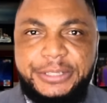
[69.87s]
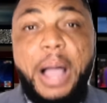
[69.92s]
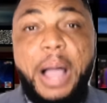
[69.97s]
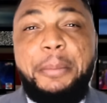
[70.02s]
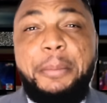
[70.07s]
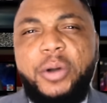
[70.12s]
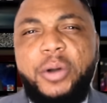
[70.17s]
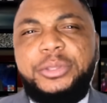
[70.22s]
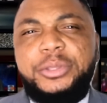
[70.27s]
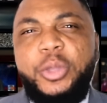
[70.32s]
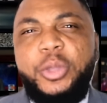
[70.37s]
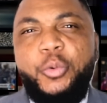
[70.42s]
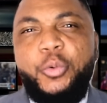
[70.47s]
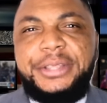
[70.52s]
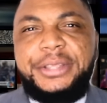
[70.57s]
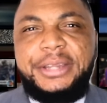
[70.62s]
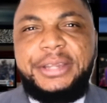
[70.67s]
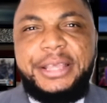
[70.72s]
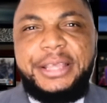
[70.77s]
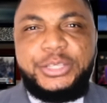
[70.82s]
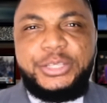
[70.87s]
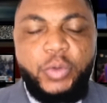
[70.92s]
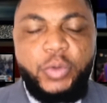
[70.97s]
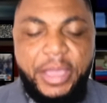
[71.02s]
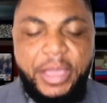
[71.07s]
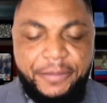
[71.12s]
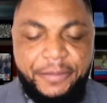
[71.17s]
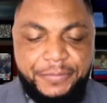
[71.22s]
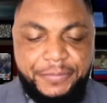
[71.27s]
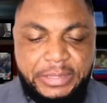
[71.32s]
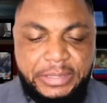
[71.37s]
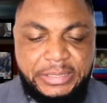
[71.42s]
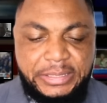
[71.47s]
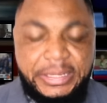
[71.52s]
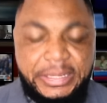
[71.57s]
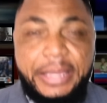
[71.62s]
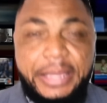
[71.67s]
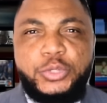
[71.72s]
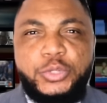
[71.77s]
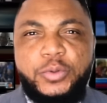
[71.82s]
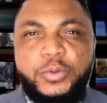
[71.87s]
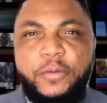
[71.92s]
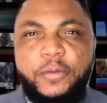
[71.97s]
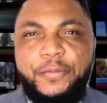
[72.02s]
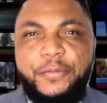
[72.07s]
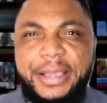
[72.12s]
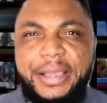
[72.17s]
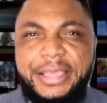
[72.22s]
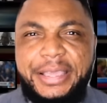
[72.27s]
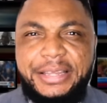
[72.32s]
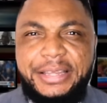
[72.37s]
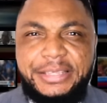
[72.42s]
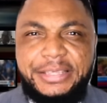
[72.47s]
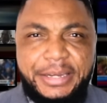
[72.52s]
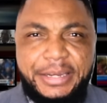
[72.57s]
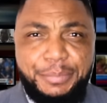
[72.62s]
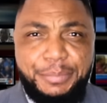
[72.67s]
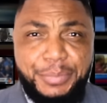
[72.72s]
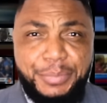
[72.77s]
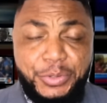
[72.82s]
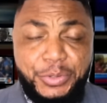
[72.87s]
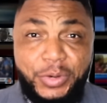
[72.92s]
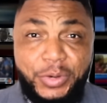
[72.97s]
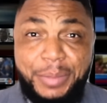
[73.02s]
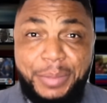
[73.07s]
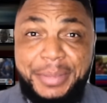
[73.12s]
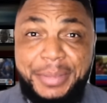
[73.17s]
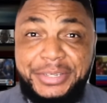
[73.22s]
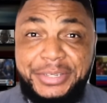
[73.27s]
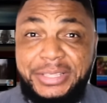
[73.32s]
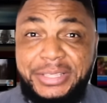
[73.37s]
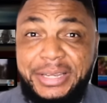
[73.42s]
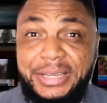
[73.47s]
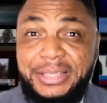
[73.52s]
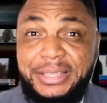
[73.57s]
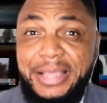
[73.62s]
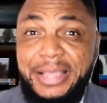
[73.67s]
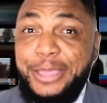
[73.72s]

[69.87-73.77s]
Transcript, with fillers: Among the witnesses who have stand so far inside the Pretoria Magistrate